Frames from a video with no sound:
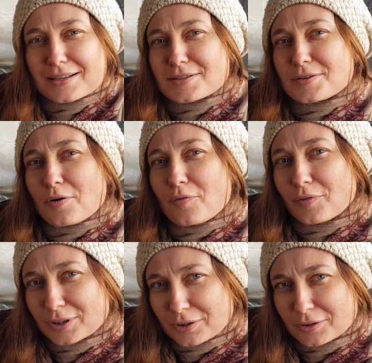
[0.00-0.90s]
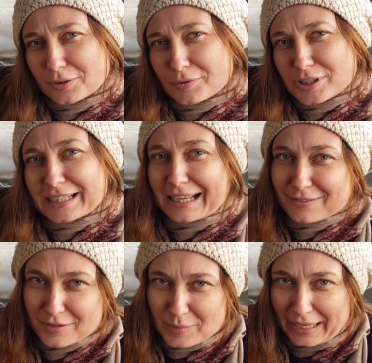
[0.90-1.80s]
so what conclusion
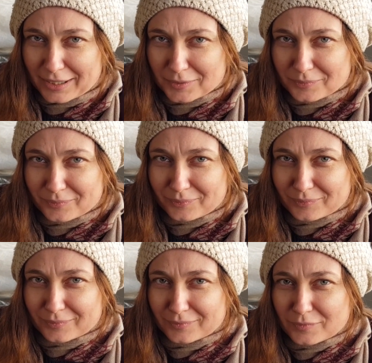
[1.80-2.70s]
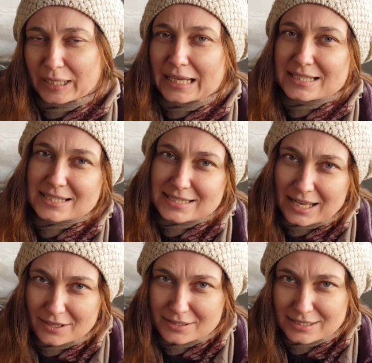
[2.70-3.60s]
can we make well as a
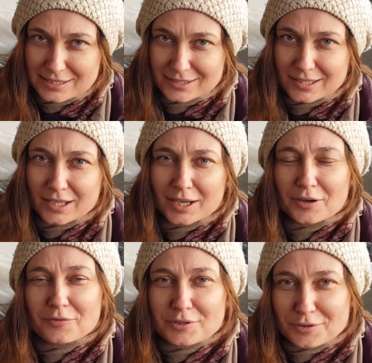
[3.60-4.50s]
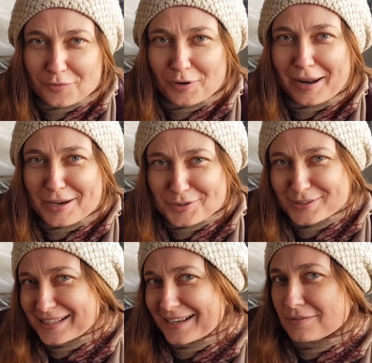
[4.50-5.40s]
scientist first of all i
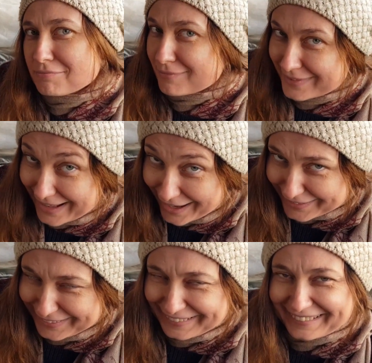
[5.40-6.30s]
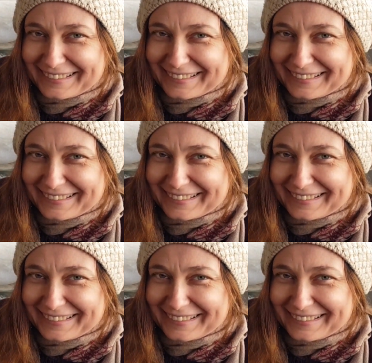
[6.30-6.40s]
should say none